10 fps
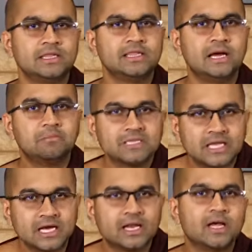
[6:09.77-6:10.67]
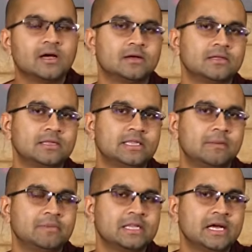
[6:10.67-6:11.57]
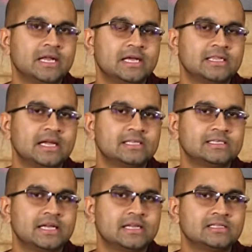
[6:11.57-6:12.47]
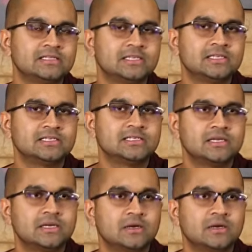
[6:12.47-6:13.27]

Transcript: Dhamma Dana in that sense is